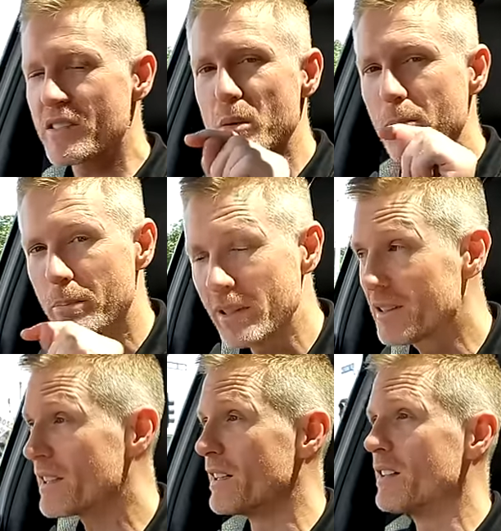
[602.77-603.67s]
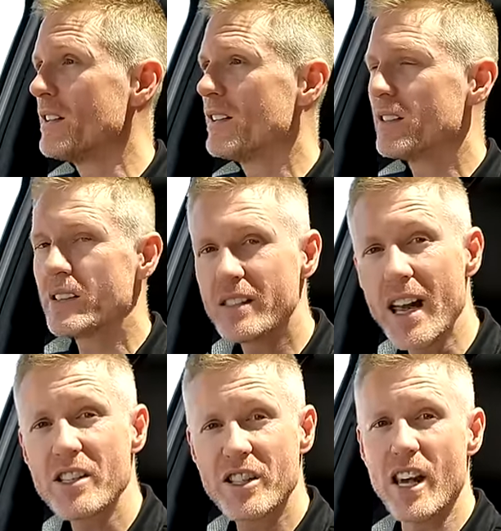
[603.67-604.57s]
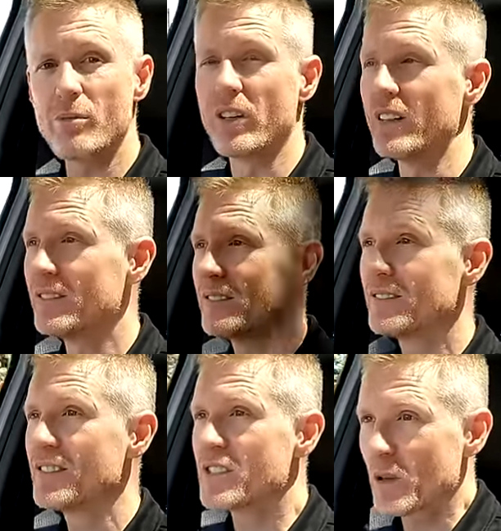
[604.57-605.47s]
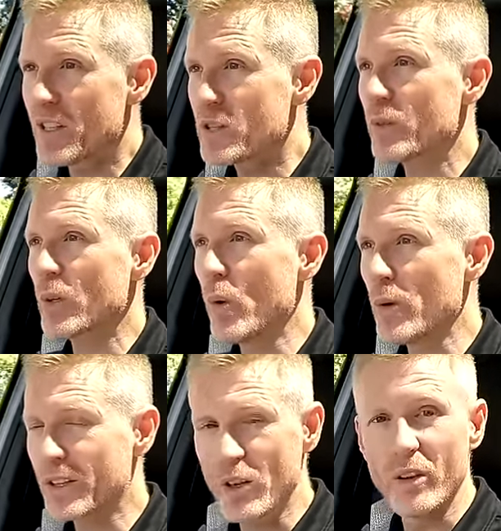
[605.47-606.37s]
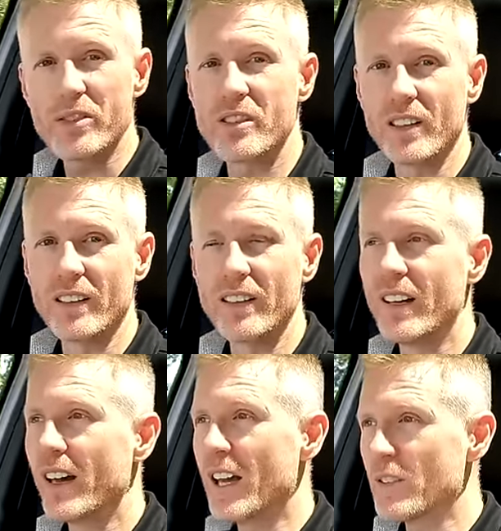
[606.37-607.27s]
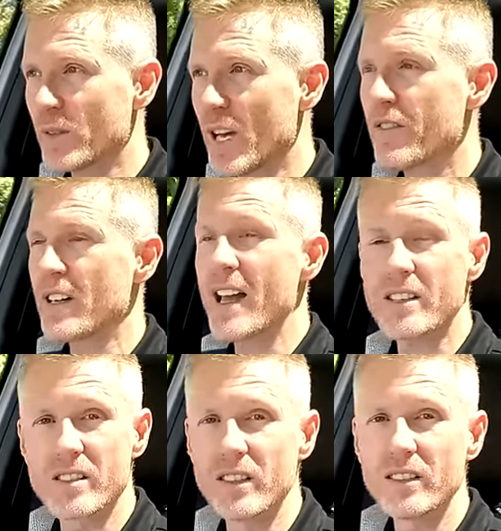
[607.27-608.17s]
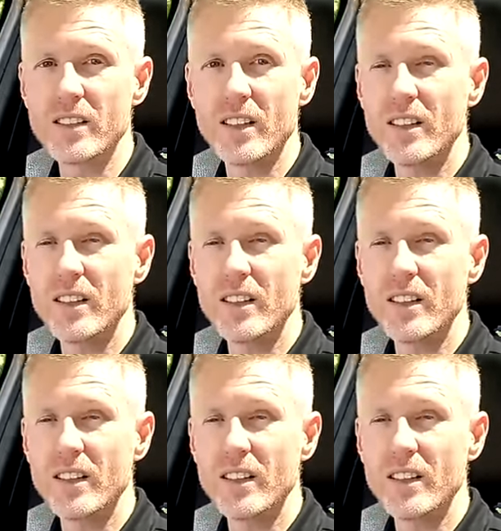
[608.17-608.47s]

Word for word: is a built-in dash camera. So it's recording constantly, and if you have an accident,